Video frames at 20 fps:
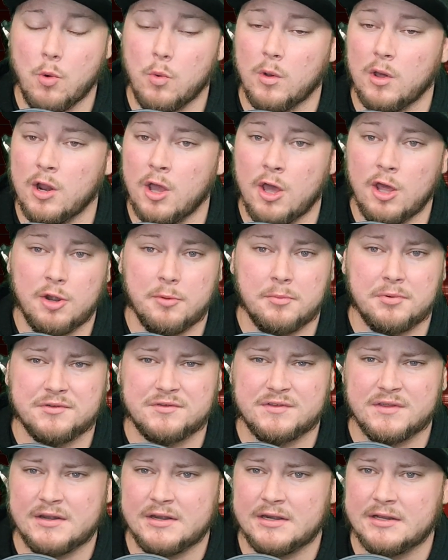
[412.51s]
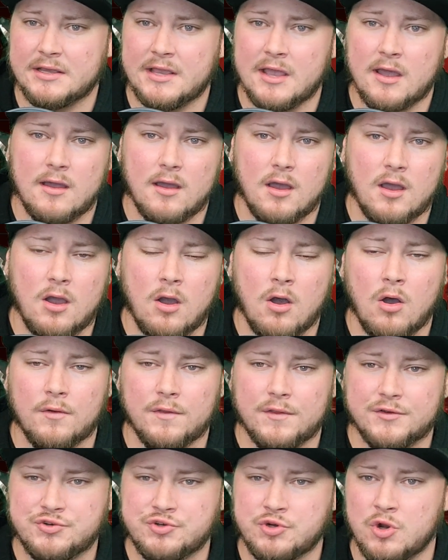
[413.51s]
I 100%ed. I got
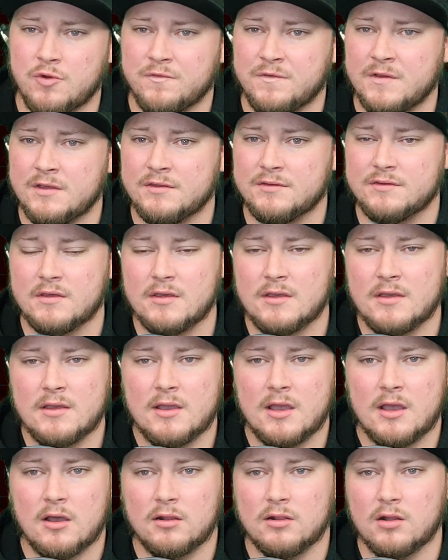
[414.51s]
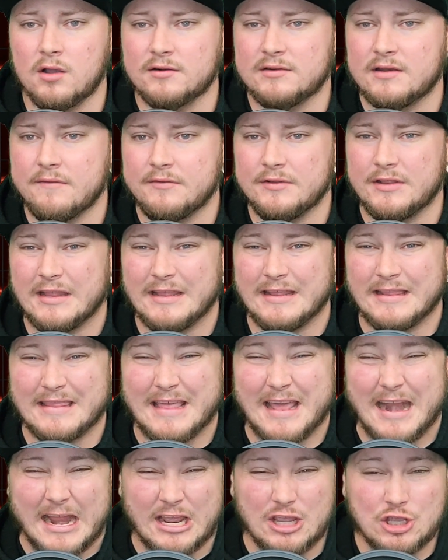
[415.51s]
all the trophies, unlocked everything
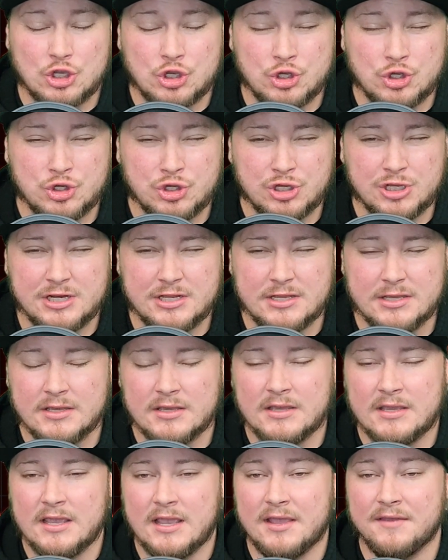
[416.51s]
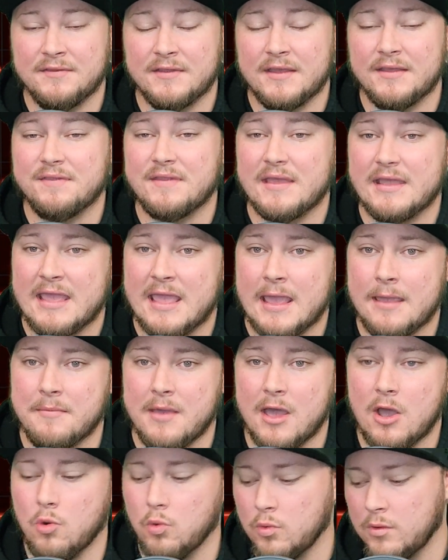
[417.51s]
that I could, and then they
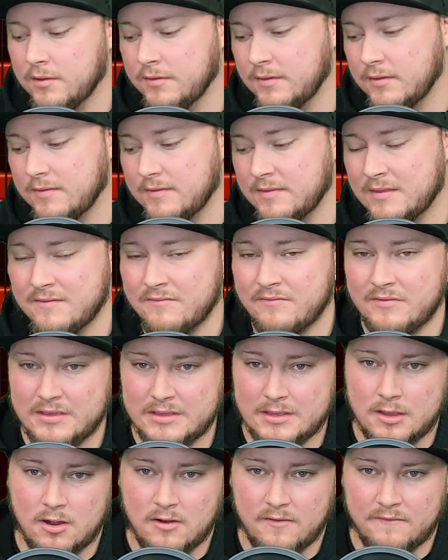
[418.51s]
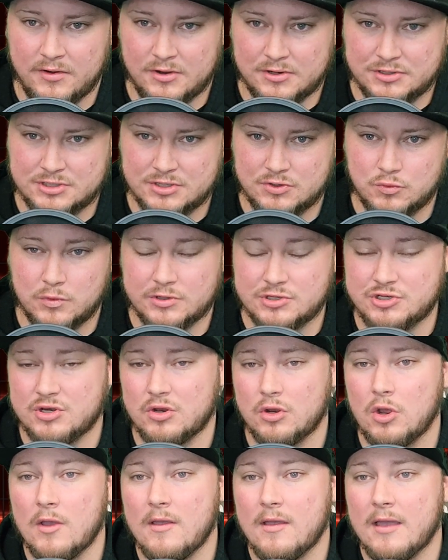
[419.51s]
came out with the VR version,
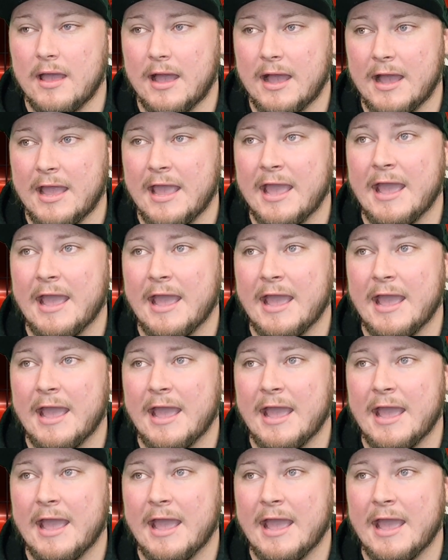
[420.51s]
which I